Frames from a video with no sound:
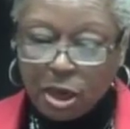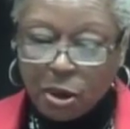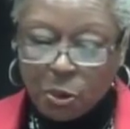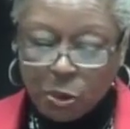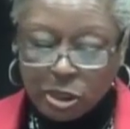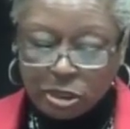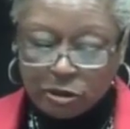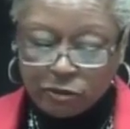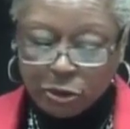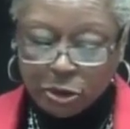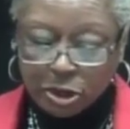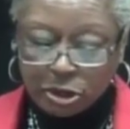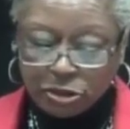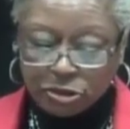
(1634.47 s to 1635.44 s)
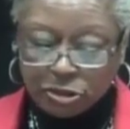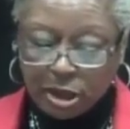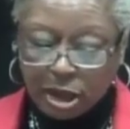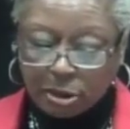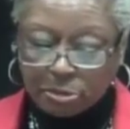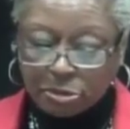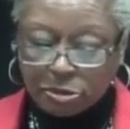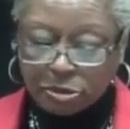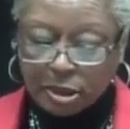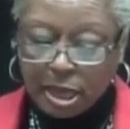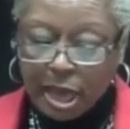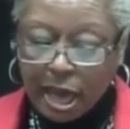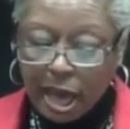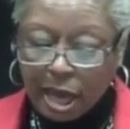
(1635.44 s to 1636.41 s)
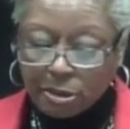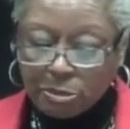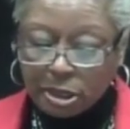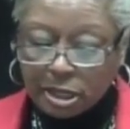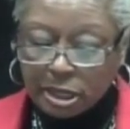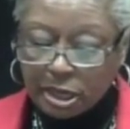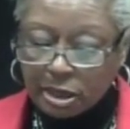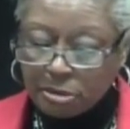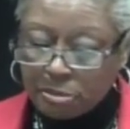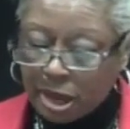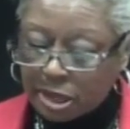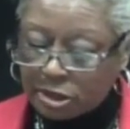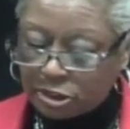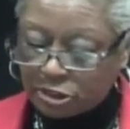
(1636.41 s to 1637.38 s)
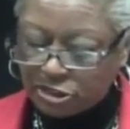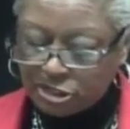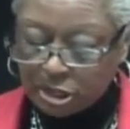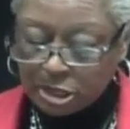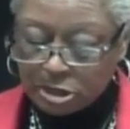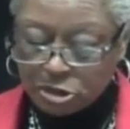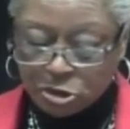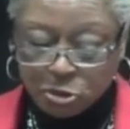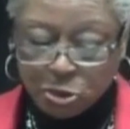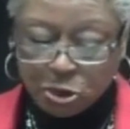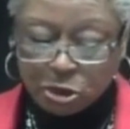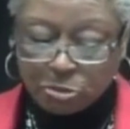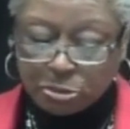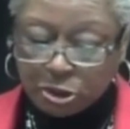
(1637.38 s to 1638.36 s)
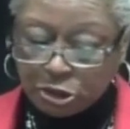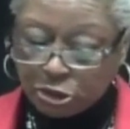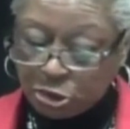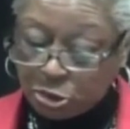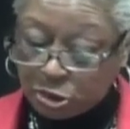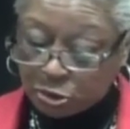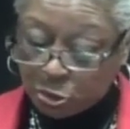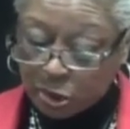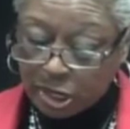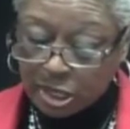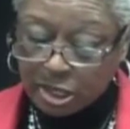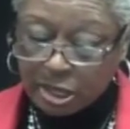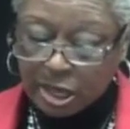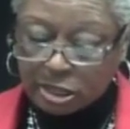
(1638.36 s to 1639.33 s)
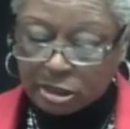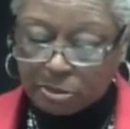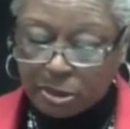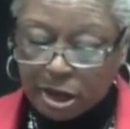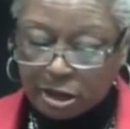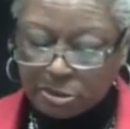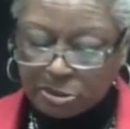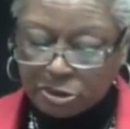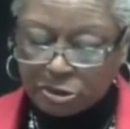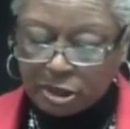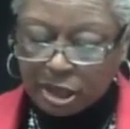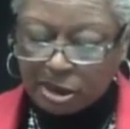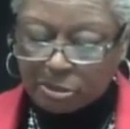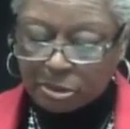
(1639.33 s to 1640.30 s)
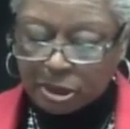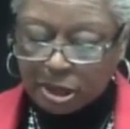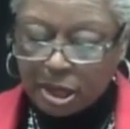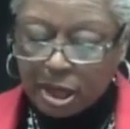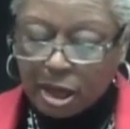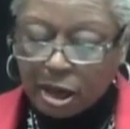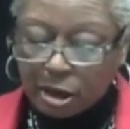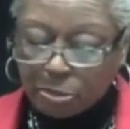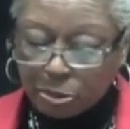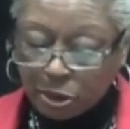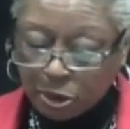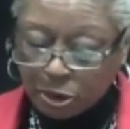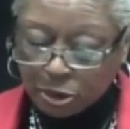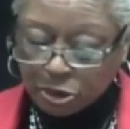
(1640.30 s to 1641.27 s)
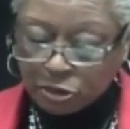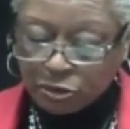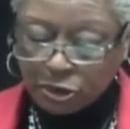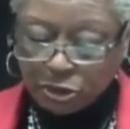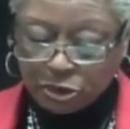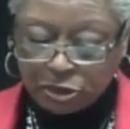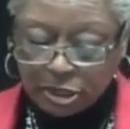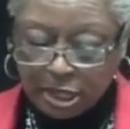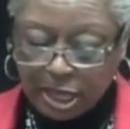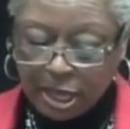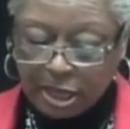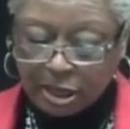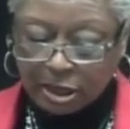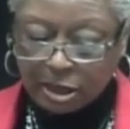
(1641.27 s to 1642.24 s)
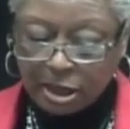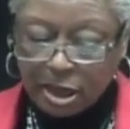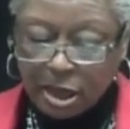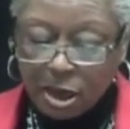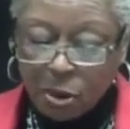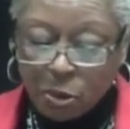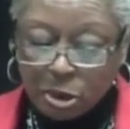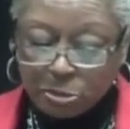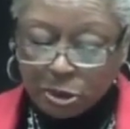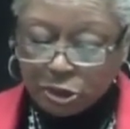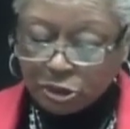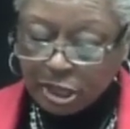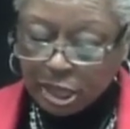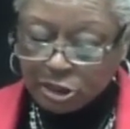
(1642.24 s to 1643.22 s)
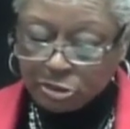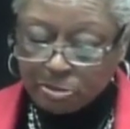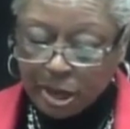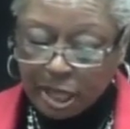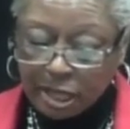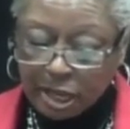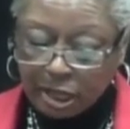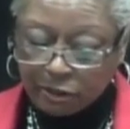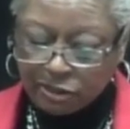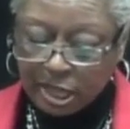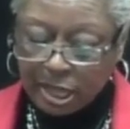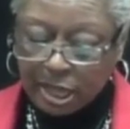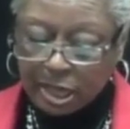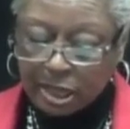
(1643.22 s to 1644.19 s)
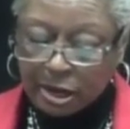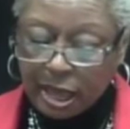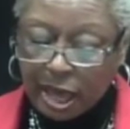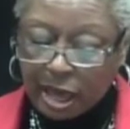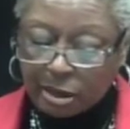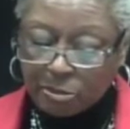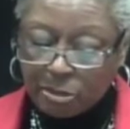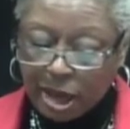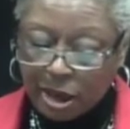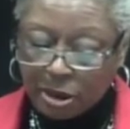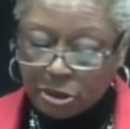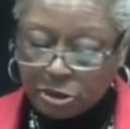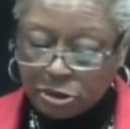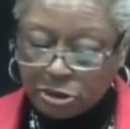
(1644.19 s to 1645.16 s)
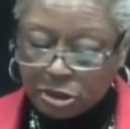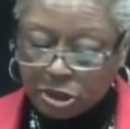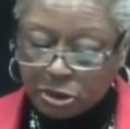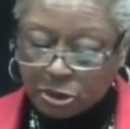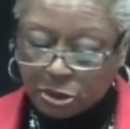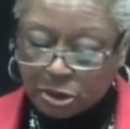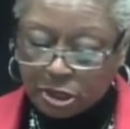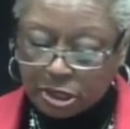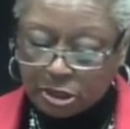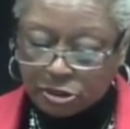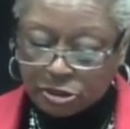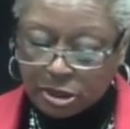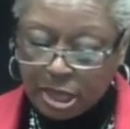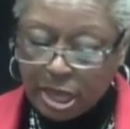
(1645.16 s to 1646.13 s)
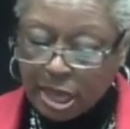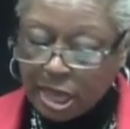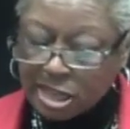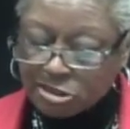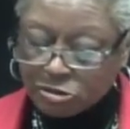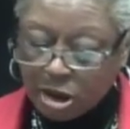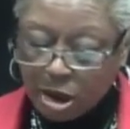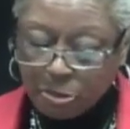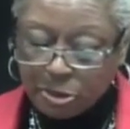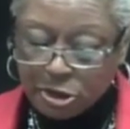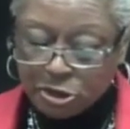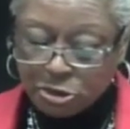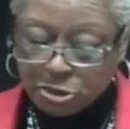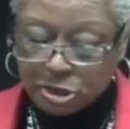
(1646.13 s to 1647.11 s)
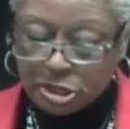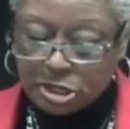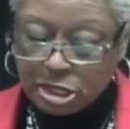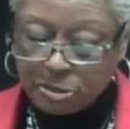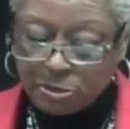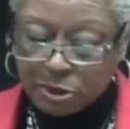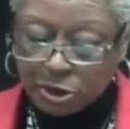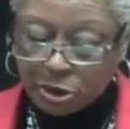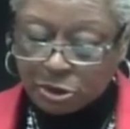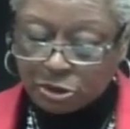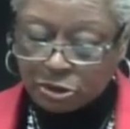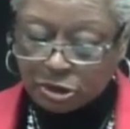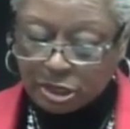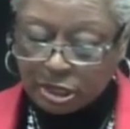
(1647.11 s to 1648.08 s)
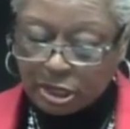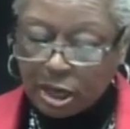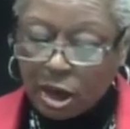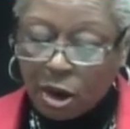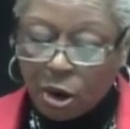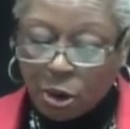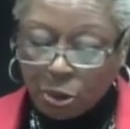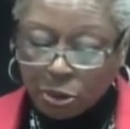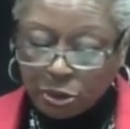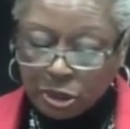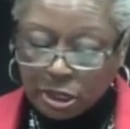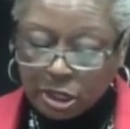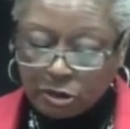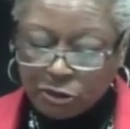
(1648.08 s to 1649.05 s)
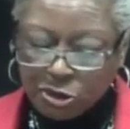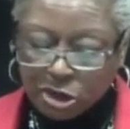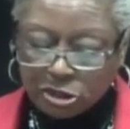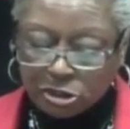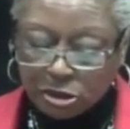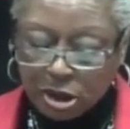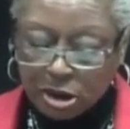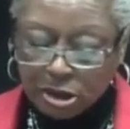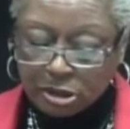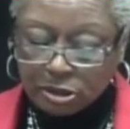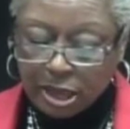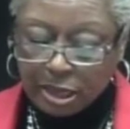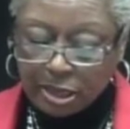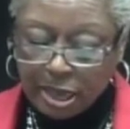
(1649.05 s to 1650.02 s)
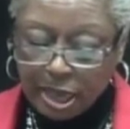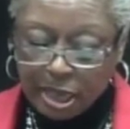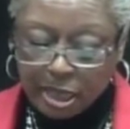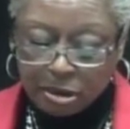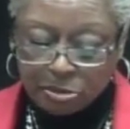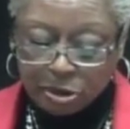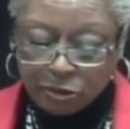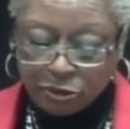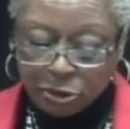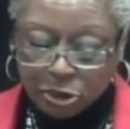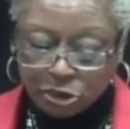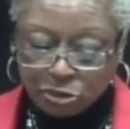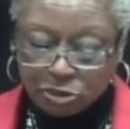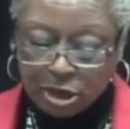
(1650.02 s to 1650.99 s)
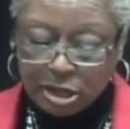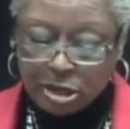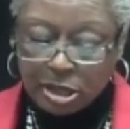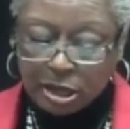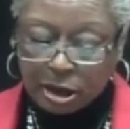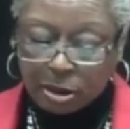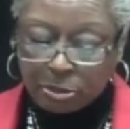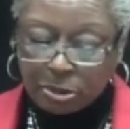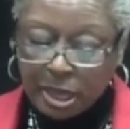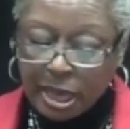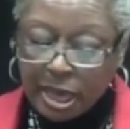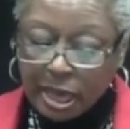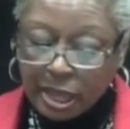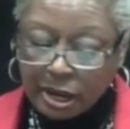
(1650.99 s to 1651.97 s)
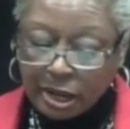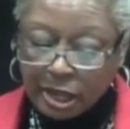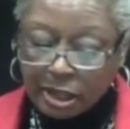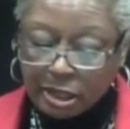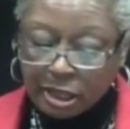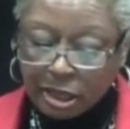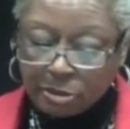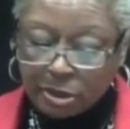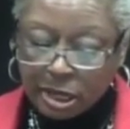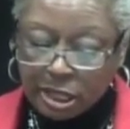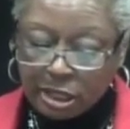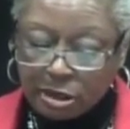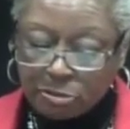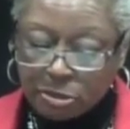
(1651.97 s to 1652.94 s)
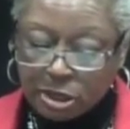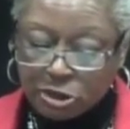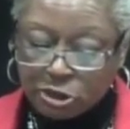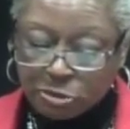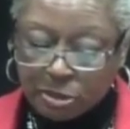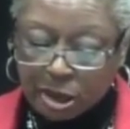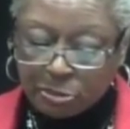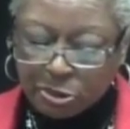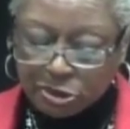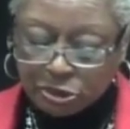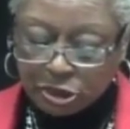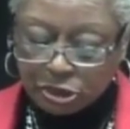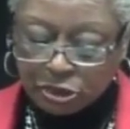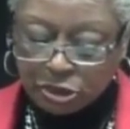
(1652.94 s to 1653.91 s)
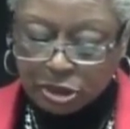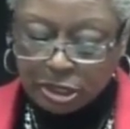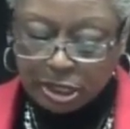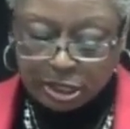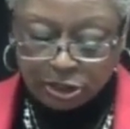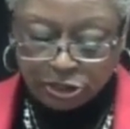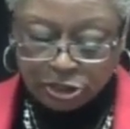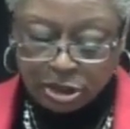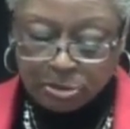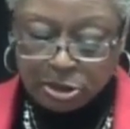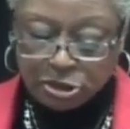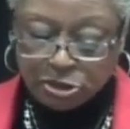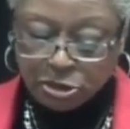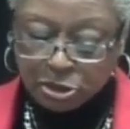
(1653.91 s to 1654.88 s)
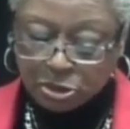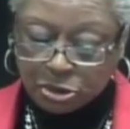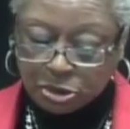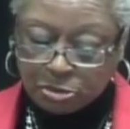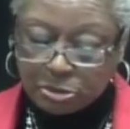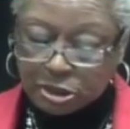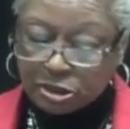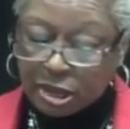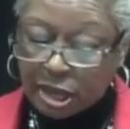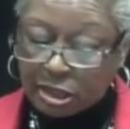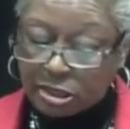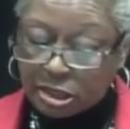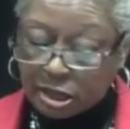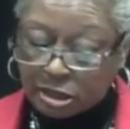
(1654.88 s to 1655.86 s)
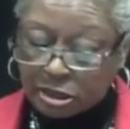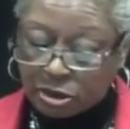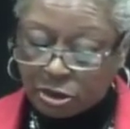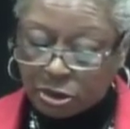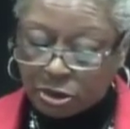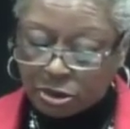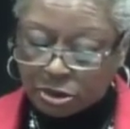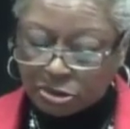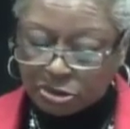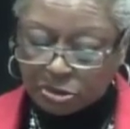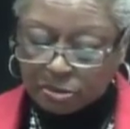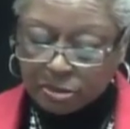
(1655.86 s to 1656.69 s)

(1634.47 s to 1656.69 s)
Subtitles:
When the voice stops, I begin my descent toward Butch, who is waiting at the bottom step. Applause fills the air. When Butch takes my left hand, I bow to the audience and drop into a deep curtsy, holding it for as long as I can before straightening up and letting him lead me to my position in a semicircle beside the other girls.